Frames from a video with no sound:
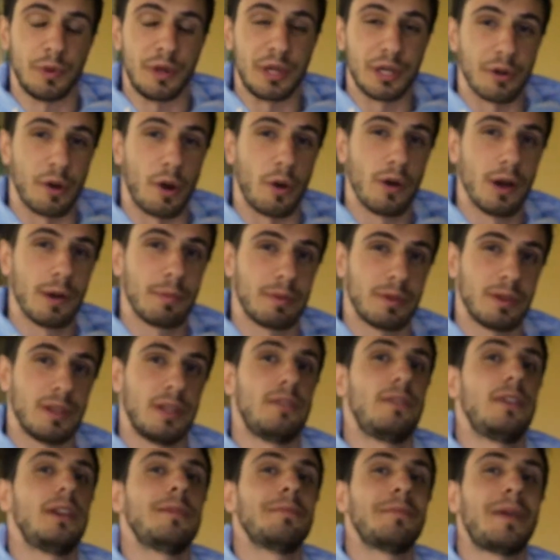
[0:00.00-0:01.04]
We grow up
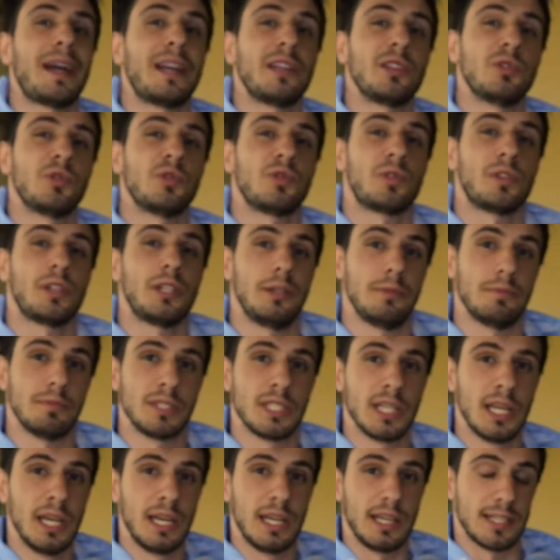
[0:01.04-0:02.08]
living by
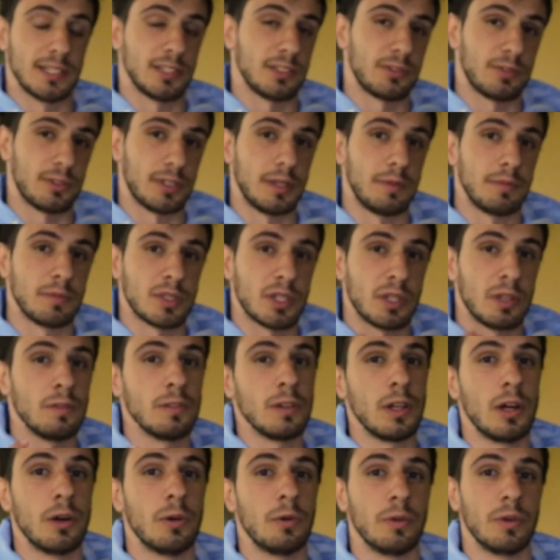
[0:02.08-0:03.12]
dreams and dreams
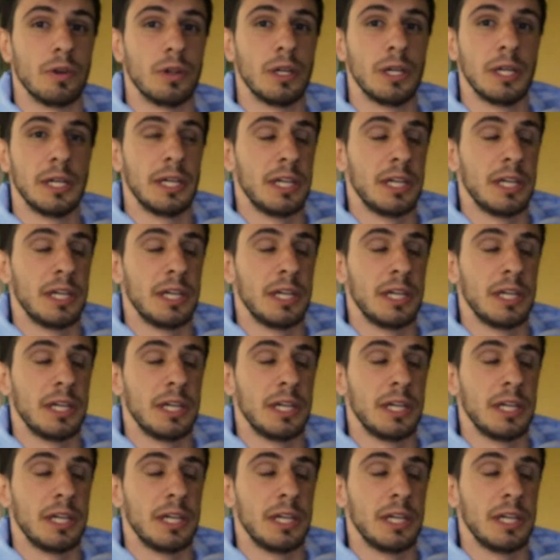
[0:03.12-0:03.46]
alone.